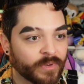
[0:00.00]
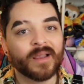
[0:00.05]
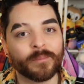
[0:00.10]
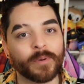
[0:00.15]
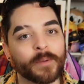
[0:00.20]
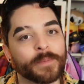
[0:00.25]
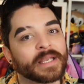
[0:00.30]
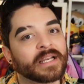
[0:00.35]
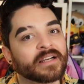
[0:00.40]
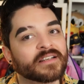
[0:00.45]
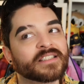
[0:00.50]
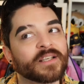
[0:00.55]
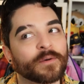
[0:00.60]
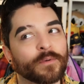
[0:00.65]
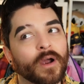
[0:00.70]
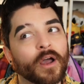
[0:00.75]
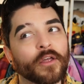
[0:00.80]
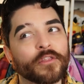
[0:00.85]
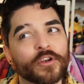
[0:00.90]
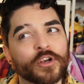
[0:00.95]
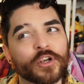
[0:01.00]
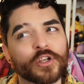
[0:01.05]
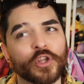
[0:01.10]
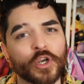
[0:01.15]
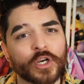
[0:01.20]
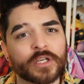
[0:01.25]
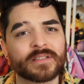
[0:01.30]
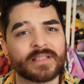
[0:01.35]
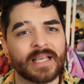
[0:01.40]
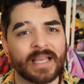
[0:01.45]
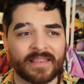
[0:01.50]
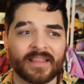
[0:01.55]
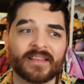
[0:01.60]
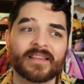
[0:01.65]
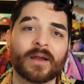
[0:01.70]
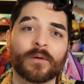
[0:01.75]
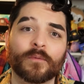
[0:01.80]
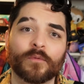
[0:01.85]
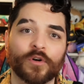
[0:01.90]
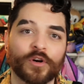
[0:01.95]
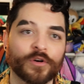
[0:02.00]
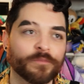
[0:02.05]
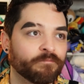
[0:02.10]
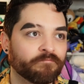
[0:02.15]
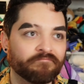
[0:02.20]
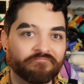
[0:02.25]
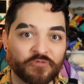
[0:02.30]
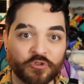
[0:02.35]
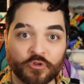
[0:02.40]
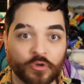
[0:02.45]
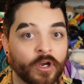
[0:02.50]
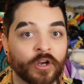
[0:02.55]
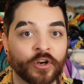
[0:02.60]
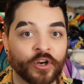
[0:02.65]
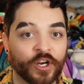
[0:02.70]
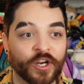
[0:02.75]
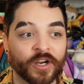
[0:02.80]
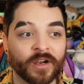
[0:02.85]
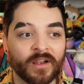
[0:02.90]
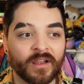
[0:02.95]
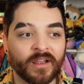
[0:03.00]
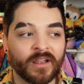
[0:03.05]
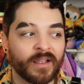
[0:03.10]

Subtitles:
But because there were other looks, I think that were stronger